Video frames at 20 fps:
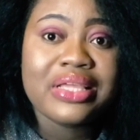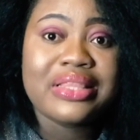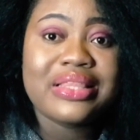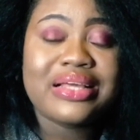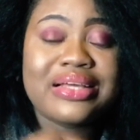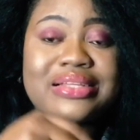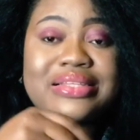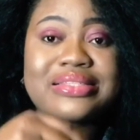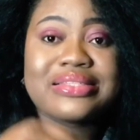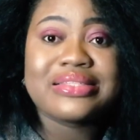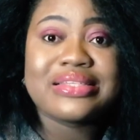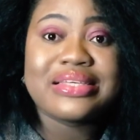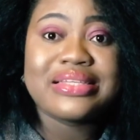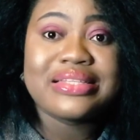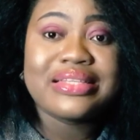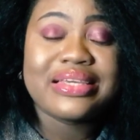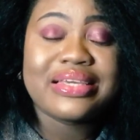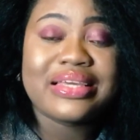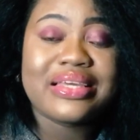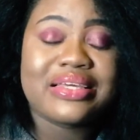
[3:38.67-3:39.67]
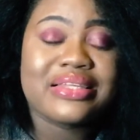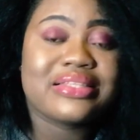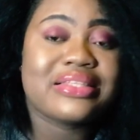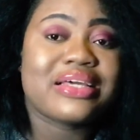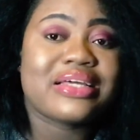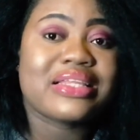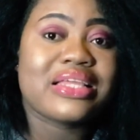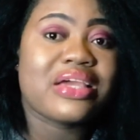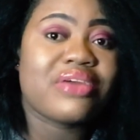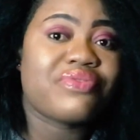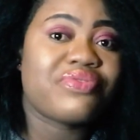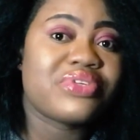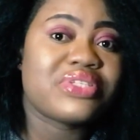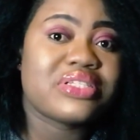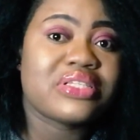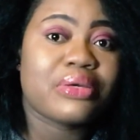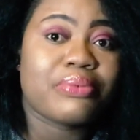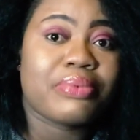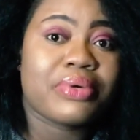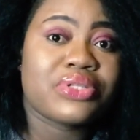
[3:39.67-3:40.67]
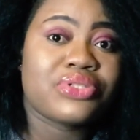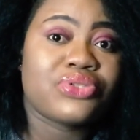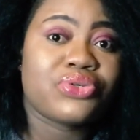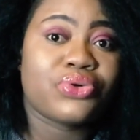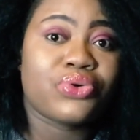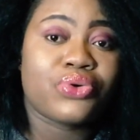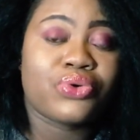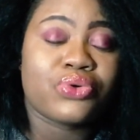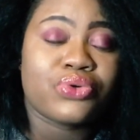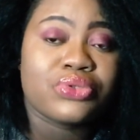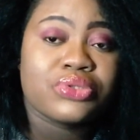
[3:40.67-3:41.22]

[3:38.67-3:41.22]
that indicate that everything about your